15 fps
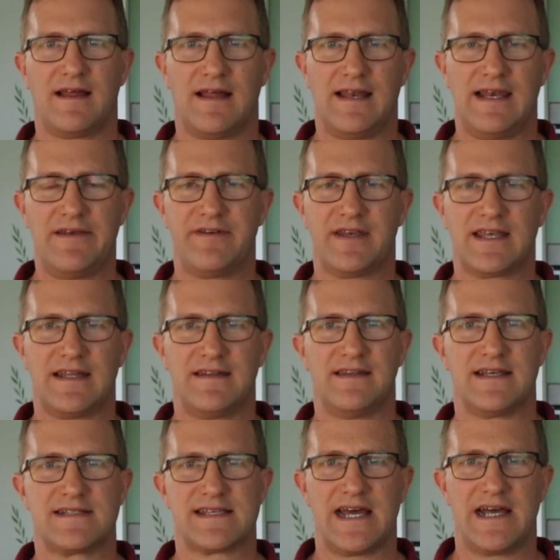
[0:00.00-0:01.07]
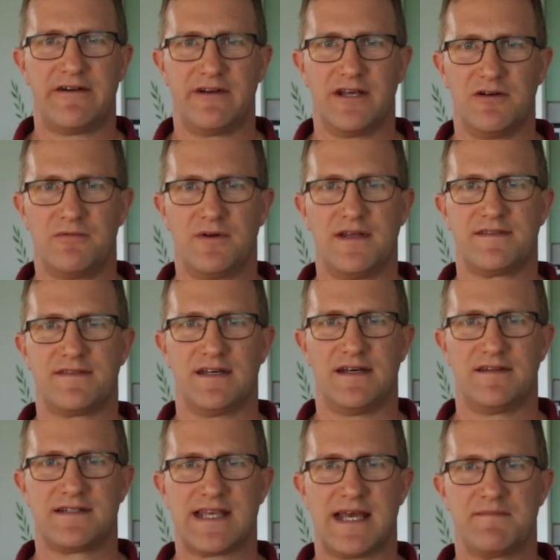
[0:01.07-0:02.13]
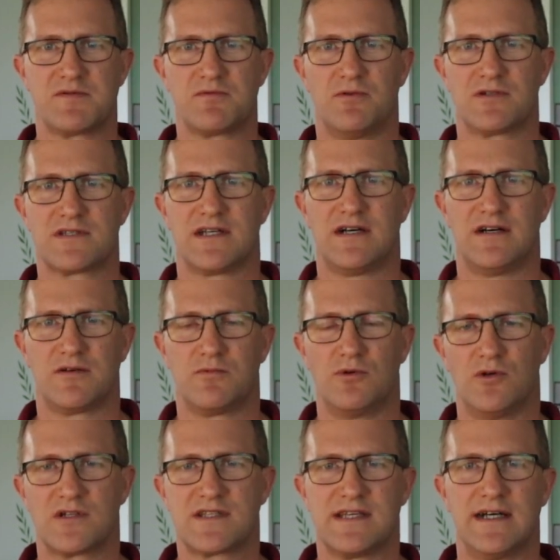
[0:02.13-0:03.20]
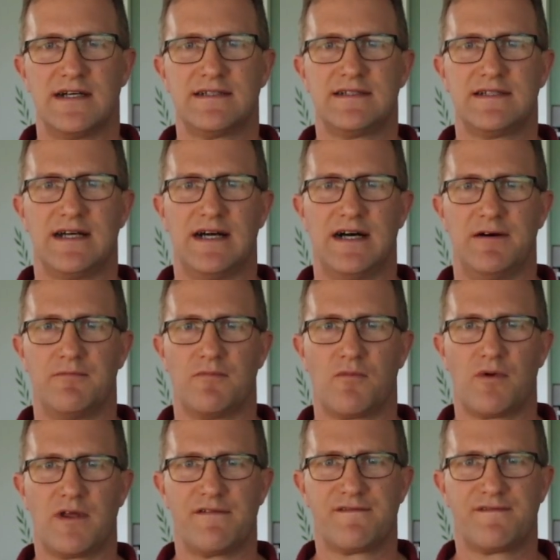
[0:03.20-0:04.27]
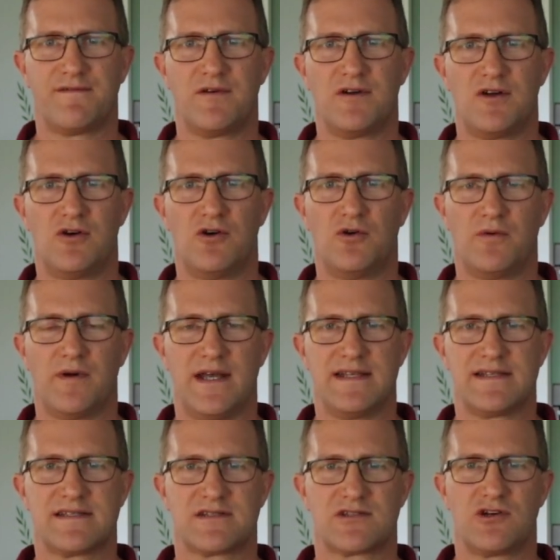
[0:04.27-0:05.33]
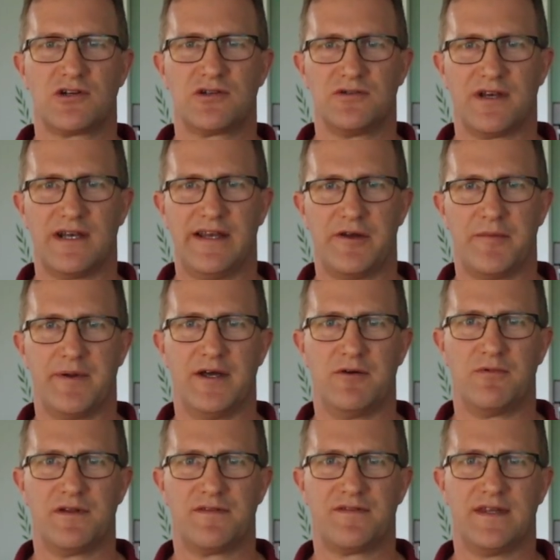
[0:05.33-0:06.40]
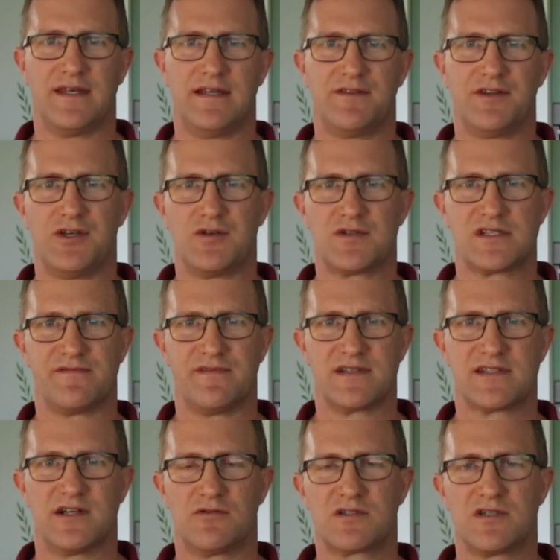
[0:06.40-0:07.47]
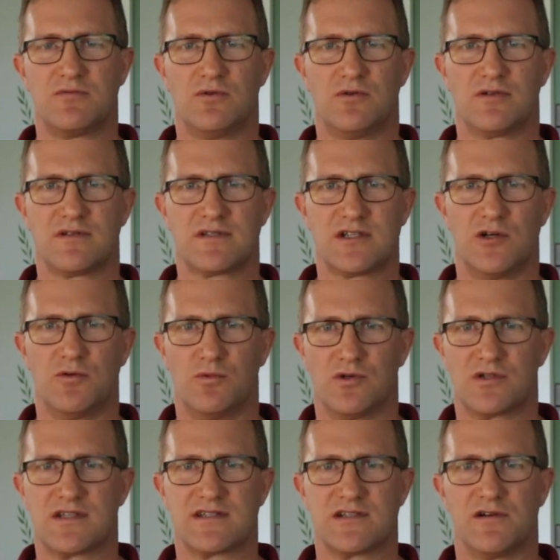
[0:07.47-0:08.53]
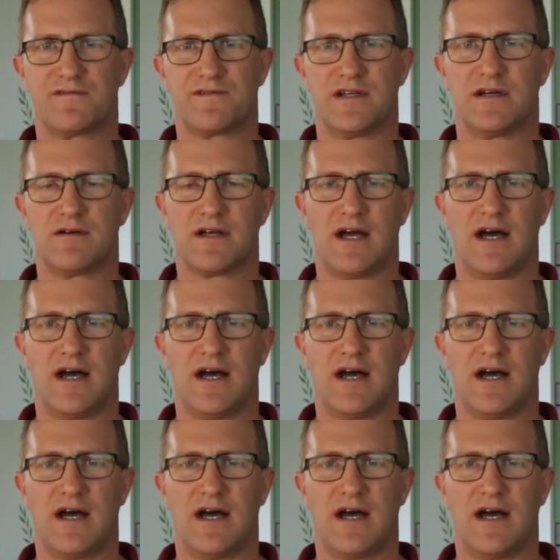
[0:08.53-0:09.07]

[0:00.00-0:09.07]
Living in this area with the Thames water, hard water, we've always struggled a little bit with the use of a saltwater softener,